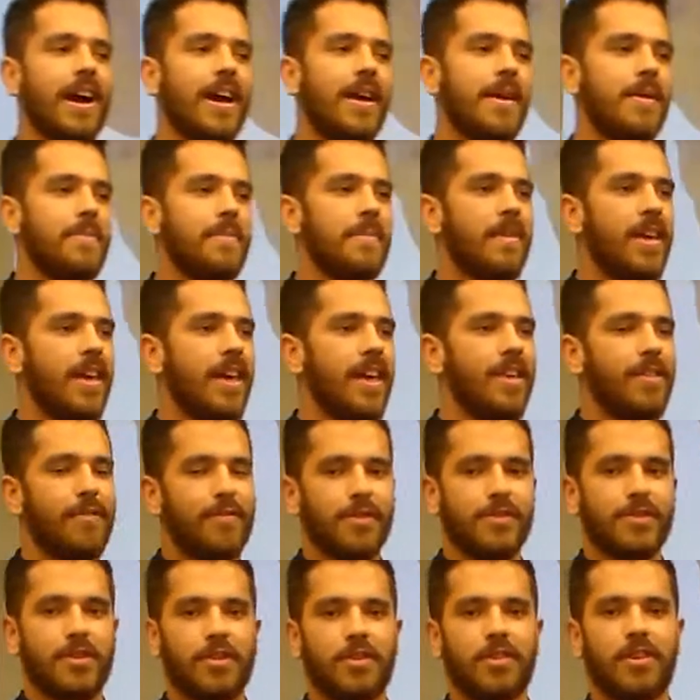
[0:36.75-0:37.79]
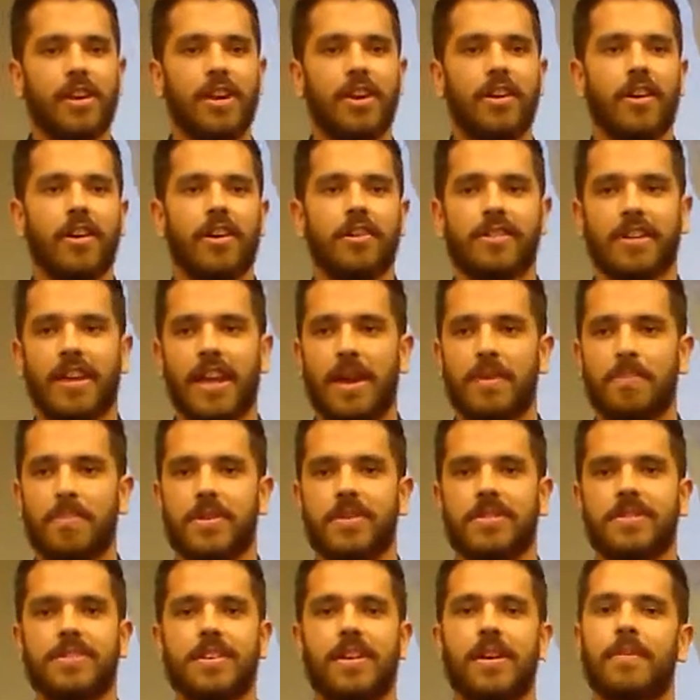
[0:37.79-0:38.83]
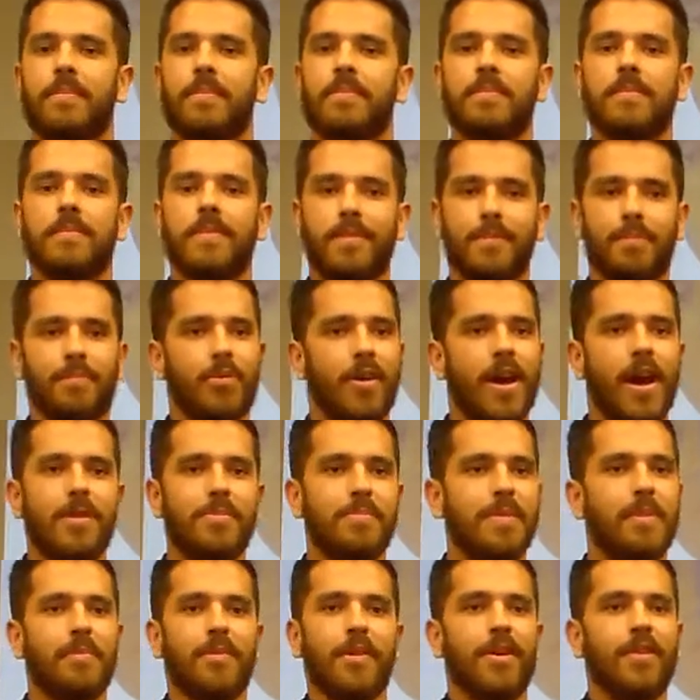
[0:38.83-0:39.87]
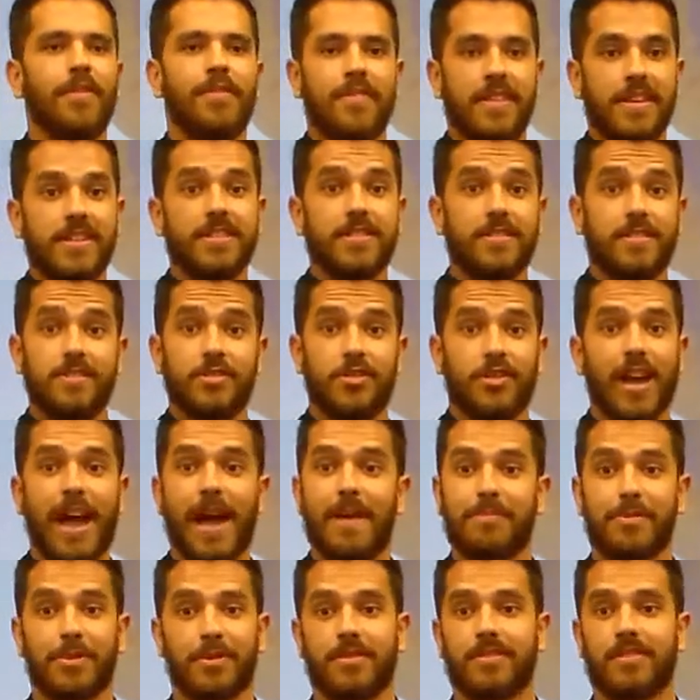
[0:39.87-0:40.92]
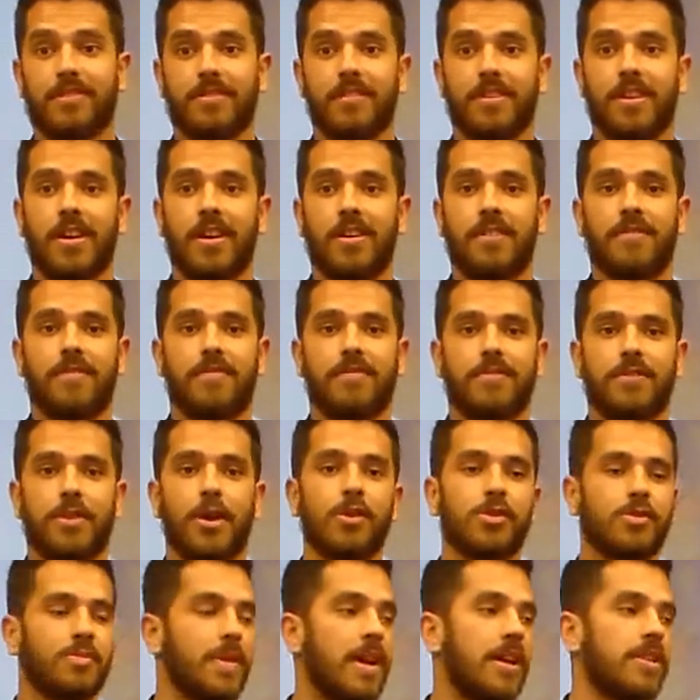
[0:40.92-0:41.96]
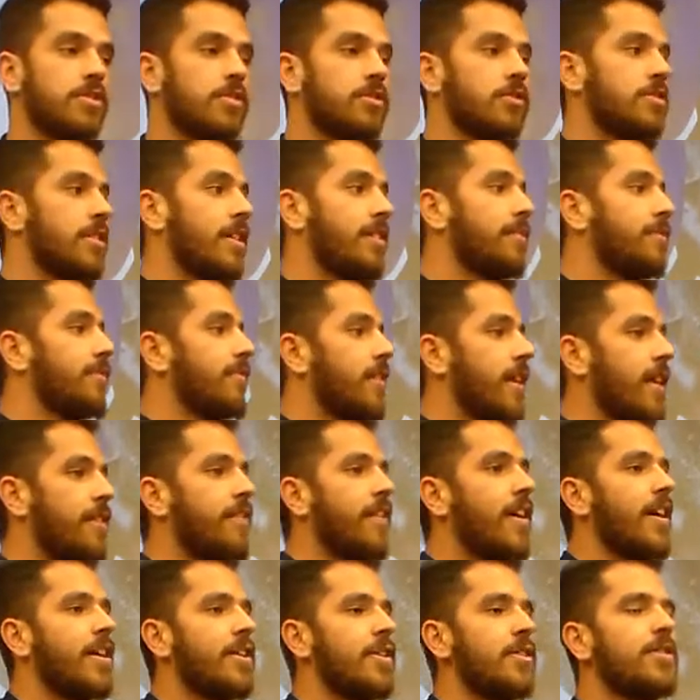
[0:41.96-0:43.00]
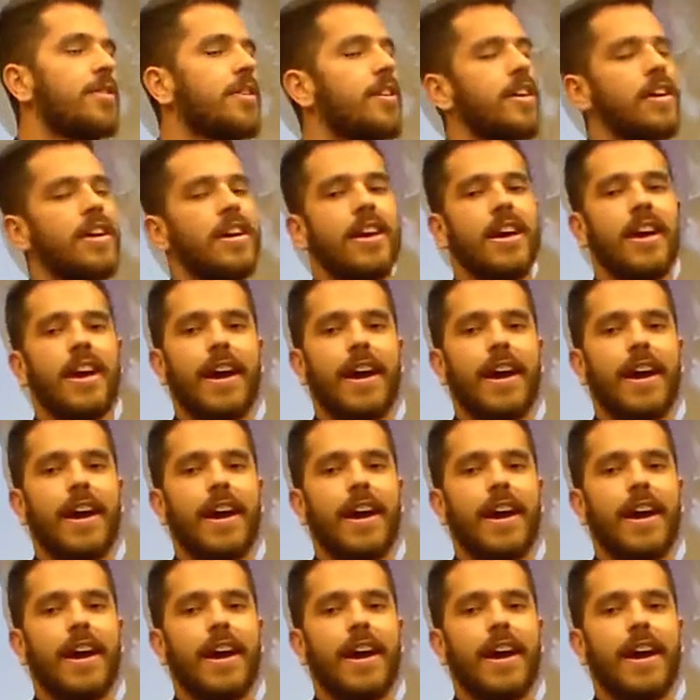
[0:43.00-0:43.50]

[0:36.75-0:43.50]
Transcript: I'm in a fraternity here on campus. I'm a proud member of this chapter of Toastmasters at FIU.